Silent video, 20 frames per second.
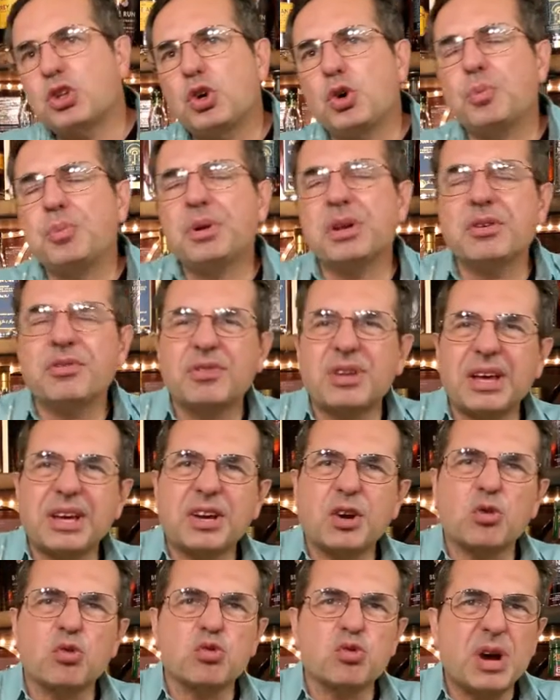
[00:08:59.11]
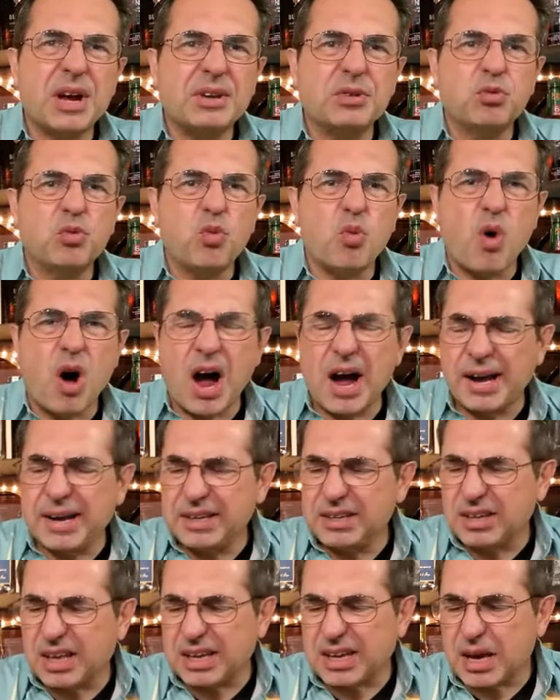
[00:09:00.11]
little bit of like a red
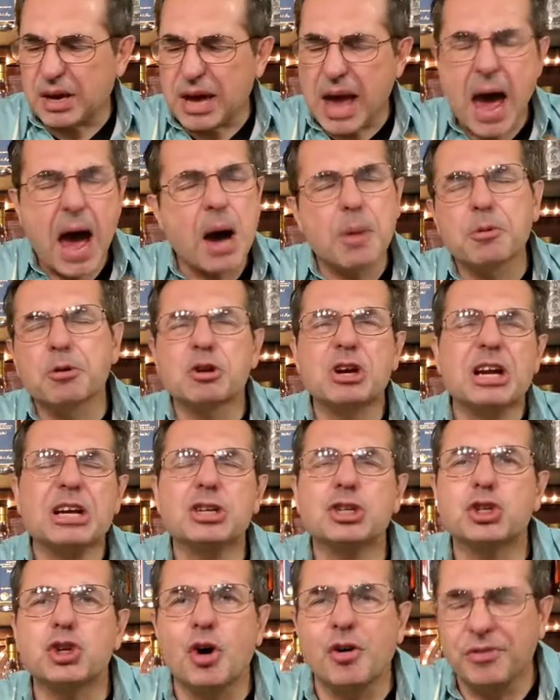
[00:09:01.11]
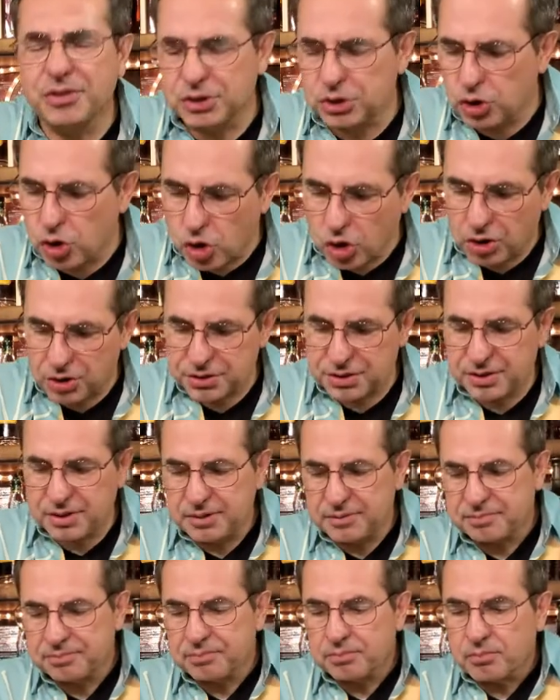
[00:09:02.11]
wine, like a Cabernet Sauvignon,
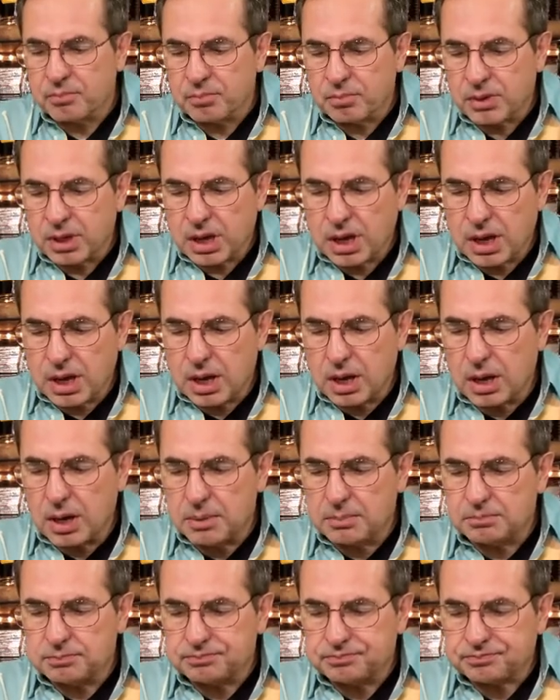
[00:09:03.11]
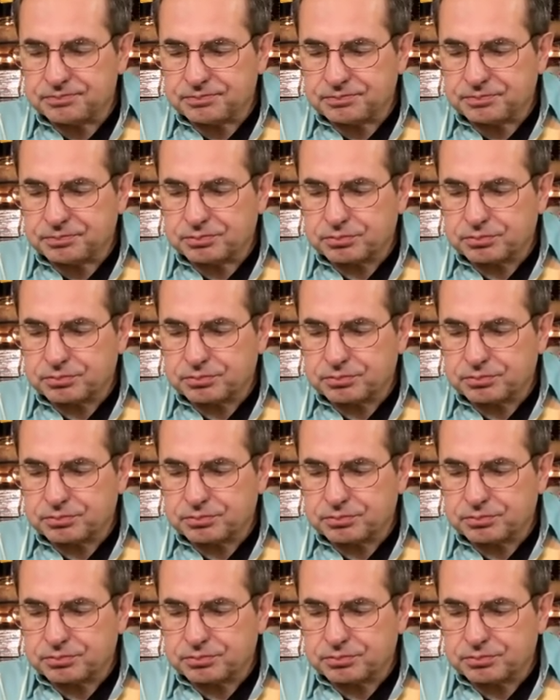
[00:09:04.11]
um,